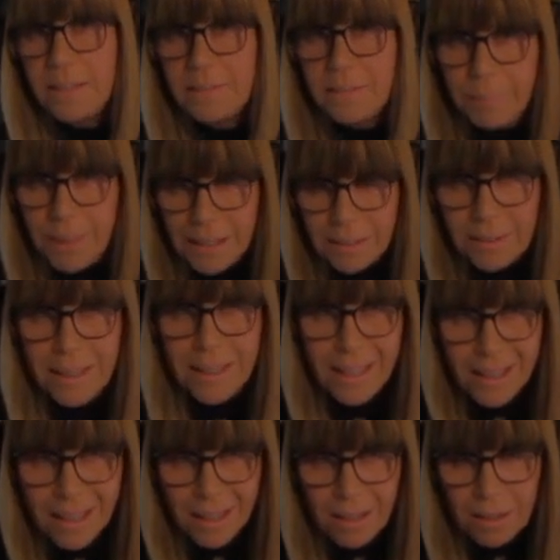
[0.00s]
He's
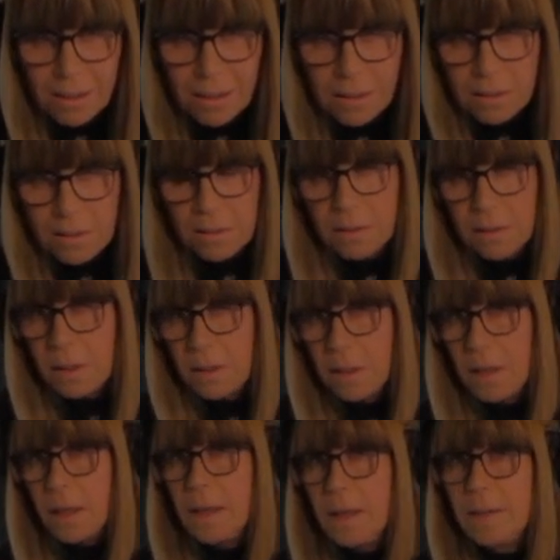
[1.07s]
mentally ill.
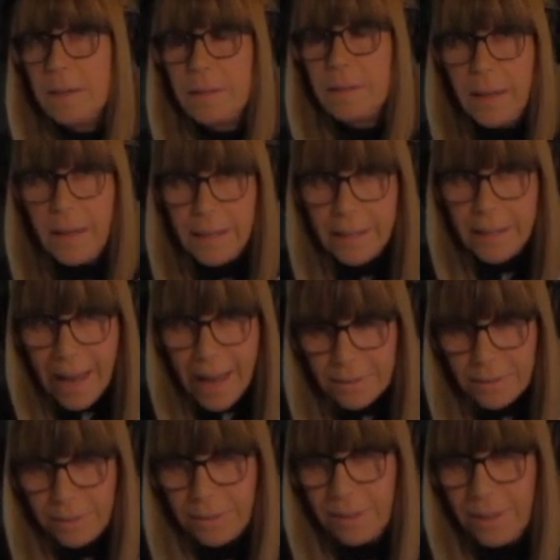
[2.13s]
And
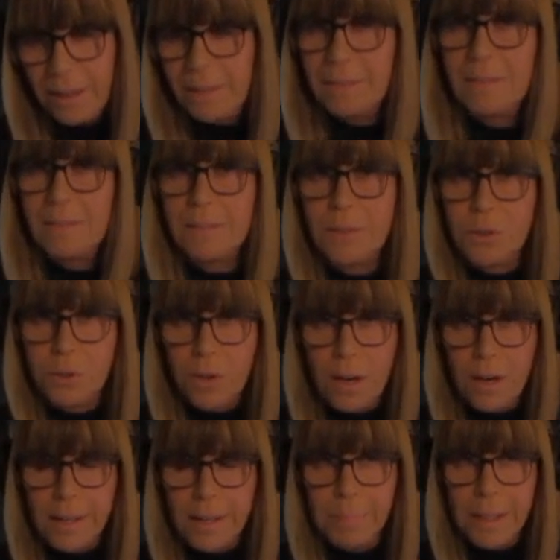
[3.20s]
as you know,
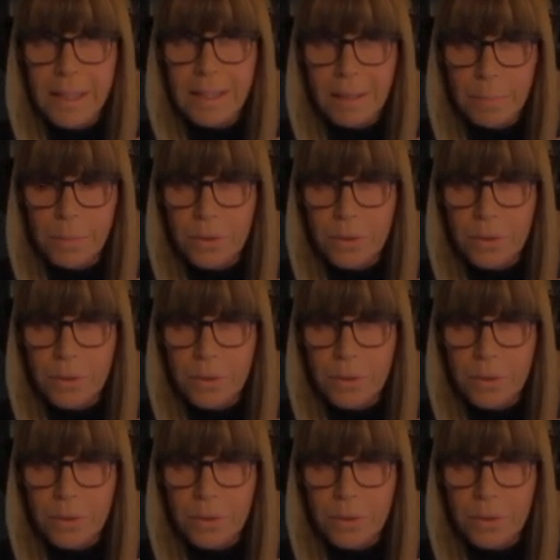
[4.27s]
crime in